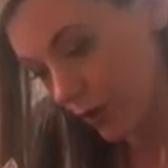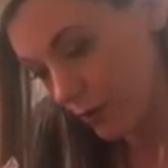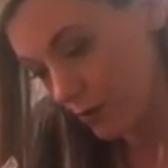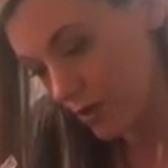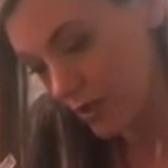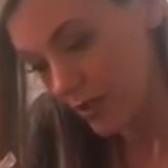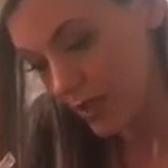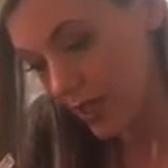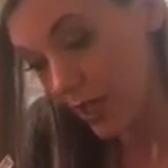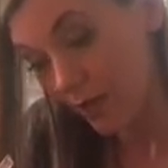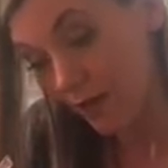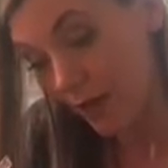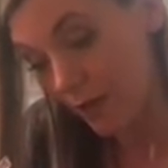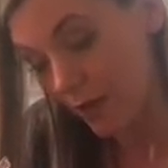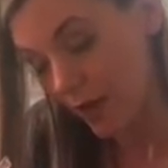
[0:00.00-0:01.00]
Just seeing if
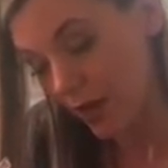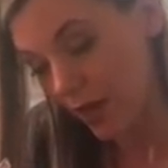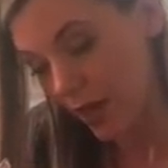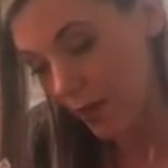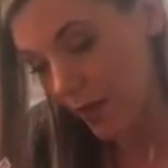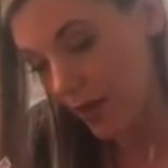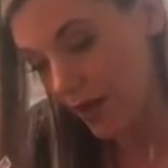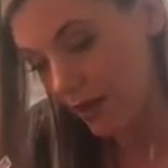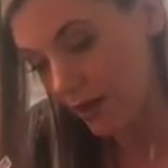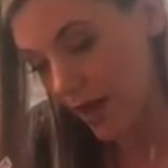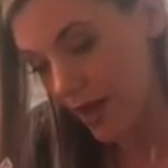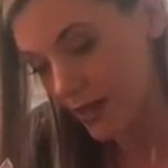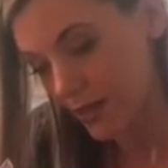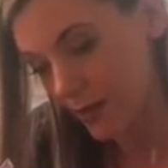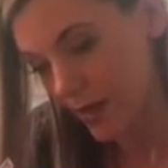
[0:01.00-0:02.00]
I'm picking up any
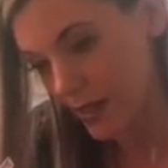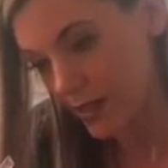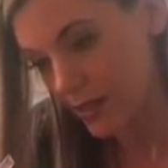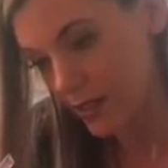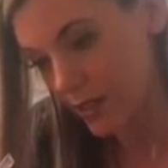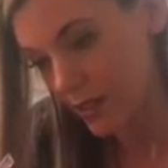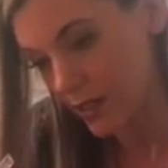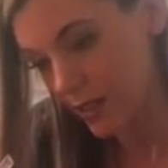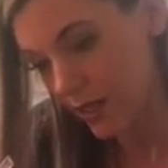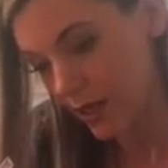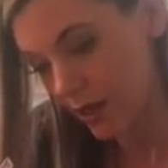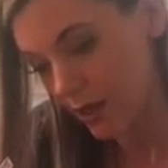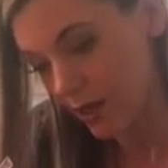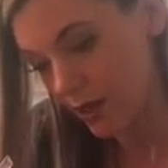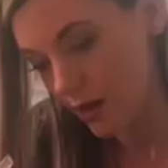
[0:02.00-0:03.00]
last messages
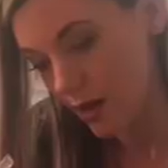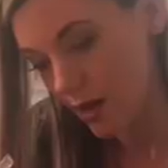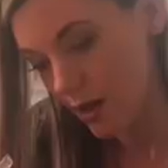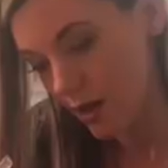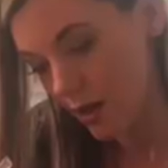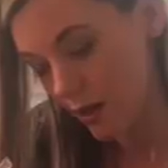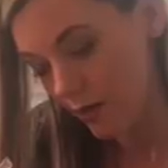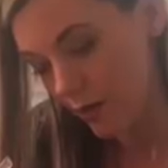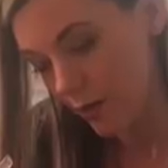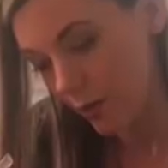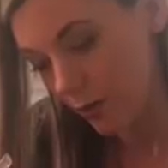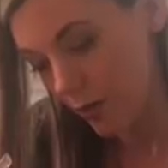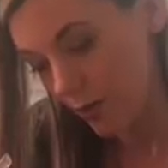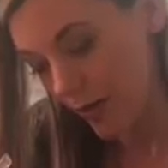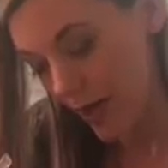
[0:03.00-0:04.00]
here. If you can
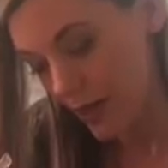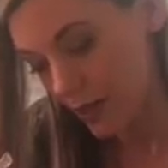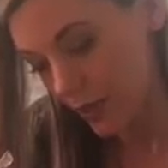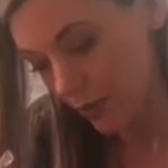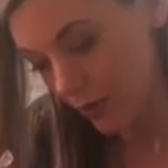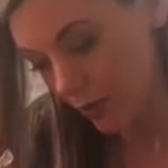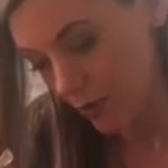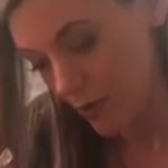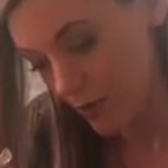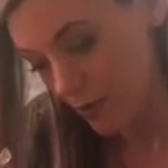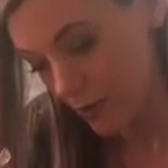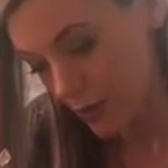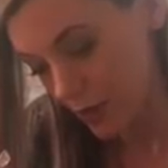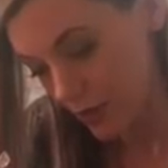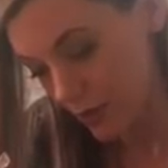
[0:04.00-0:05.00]
be patient with me for
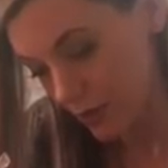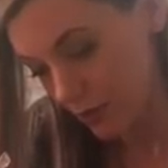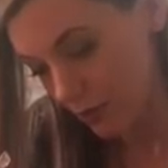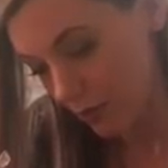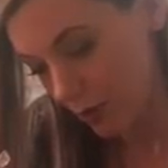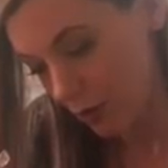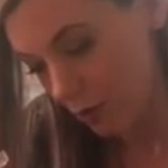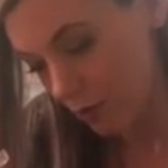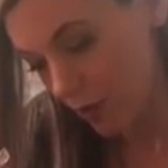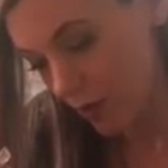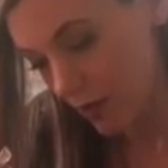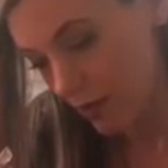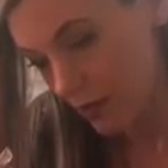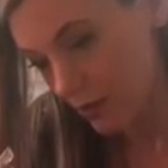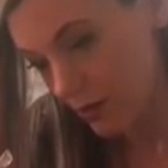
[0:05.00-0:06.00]
just a
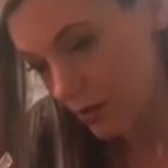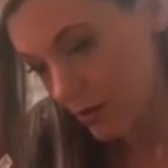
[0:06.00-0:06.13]
moment.